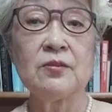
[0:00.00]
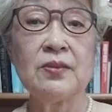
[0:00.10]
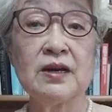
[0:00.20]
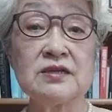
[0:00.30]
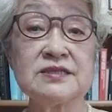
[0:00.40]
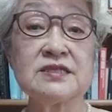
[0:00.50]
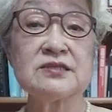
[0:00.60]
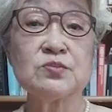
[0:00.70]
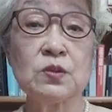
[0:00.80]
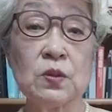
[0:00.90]
policies,
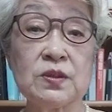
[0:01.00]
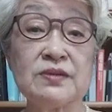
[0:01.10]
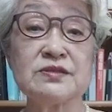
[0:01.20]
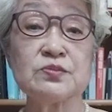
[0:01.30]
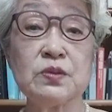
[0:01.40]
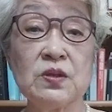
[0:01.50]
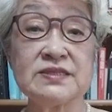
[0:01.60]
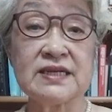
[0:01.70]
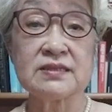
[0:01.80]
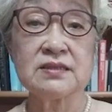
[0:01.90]
programs,
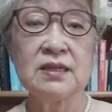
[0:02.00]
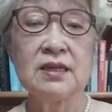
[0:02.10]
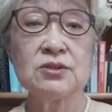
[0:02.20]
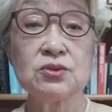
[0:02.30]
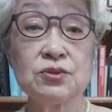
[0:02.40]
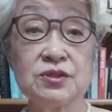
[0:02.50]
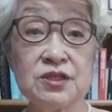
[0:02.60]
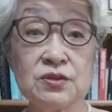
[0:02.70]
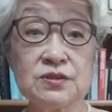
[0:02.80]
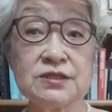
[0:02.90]
projects to
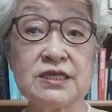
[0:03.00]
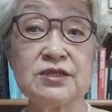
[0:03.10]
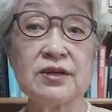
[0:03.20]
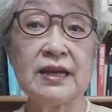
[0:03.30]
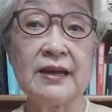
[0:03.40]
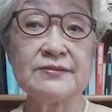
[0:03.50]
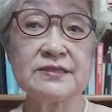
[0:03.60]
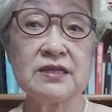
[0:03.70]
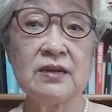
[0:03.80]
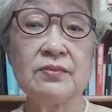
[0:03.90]
reduce gender
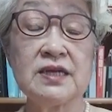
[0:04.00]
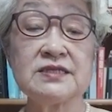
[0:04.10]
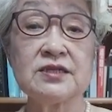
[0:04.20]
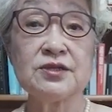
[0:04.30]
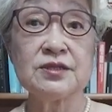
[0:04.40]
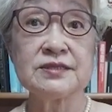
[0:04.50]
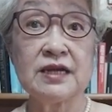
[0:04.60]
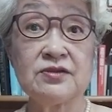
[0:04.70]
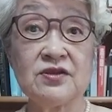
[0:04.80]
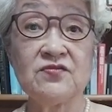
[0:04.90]
gaps based on the
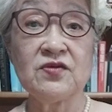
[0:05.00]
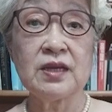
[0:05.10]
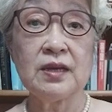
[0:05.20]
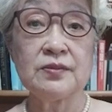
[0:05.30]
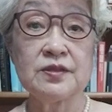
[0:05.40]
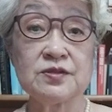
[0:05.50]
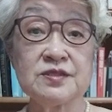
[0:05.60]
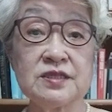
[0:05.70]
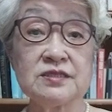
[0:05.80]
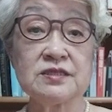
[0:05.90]
scientific
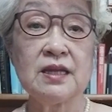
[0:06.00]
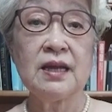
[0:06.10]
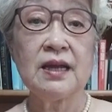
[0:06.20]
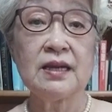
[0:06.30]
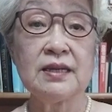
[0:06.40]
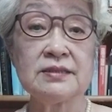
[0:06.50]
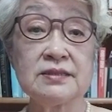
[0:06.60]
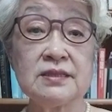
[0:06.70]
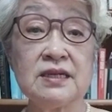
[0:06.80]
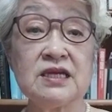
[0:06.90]
evidences
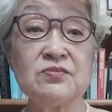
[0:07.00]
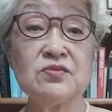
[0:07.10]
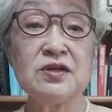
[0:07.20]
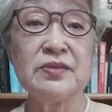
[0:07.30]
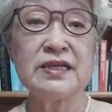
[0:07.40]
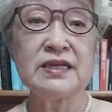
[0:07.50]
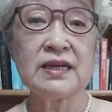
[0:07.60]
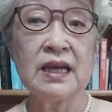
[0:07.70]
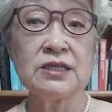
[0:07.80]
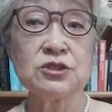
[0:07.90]
and implementing
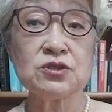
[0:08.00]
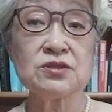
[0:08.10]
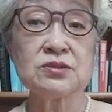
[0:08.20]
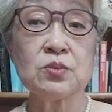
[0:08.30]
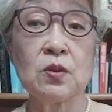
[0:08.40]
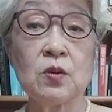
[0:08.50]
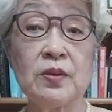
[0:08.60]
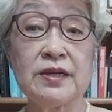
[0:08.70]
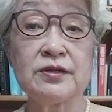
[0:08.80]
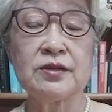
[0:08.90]
actions for
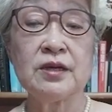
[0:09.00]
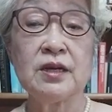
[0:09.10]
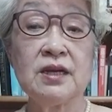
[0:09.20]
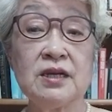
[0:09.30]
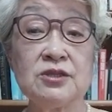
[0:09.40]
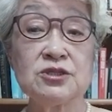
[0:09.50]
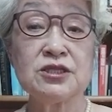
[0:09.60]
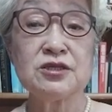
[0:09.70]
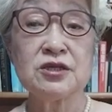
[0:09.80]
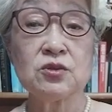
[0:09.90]
better
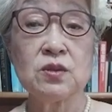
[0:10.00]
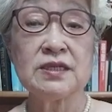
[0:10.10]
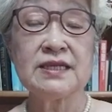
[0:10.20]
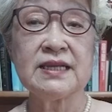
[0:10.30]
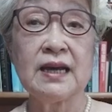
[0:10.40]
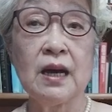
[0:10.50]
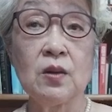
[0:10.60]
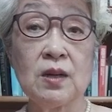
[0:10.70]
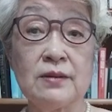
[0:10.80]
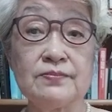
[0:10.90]
gender equality
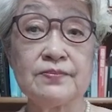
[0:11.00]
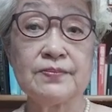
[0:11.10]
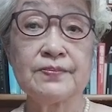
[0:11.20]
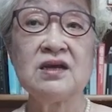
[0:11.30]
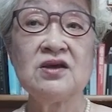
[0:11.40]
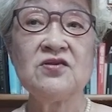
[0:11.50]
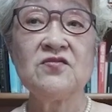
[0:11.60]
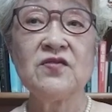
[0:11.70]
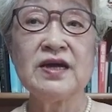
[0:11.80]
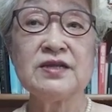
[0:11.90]
outcome.
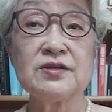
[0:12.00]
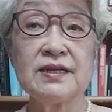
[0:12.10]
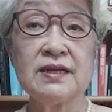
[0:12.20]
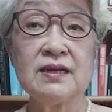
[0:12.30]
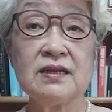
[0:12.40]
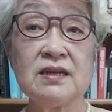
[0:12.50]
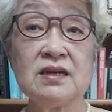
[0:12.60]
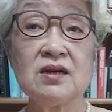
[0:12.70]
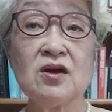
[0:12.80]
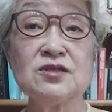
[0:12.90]
Finally,
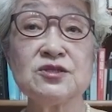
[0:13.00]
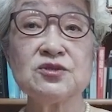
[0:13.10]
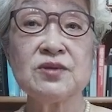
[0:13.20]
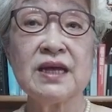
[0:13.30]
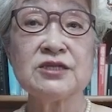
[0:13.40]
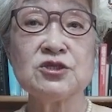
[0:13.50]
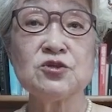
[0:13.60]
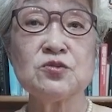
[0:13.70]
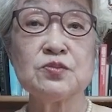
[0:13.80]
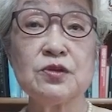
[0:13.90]
calls to action
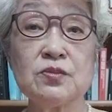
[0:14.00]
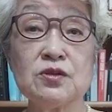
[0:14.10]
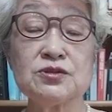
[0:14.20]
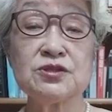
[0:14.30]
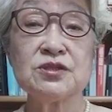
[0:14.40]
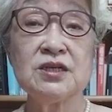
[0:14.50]
to promote